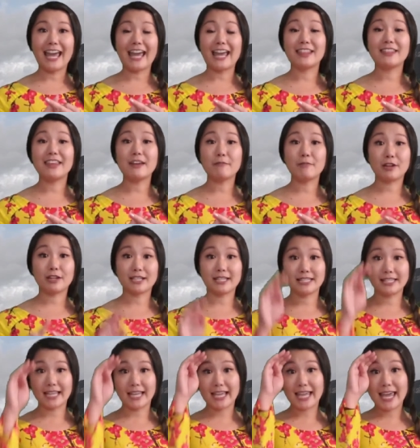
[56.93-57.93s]
and then we're going
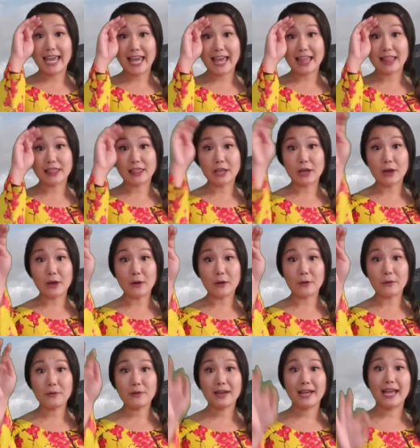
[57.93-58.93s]
to say
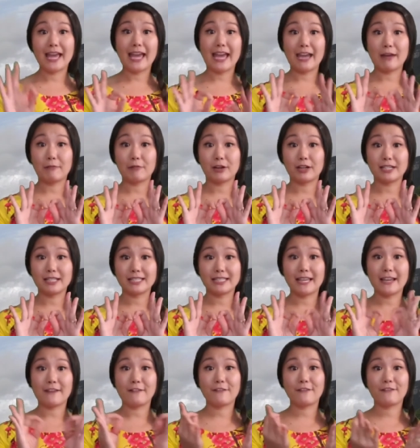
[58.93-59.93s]
hello, and we're going to
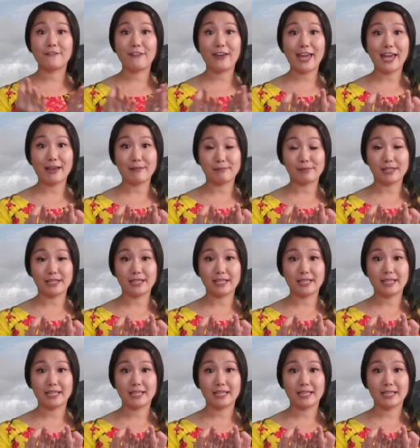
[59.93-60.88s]
say family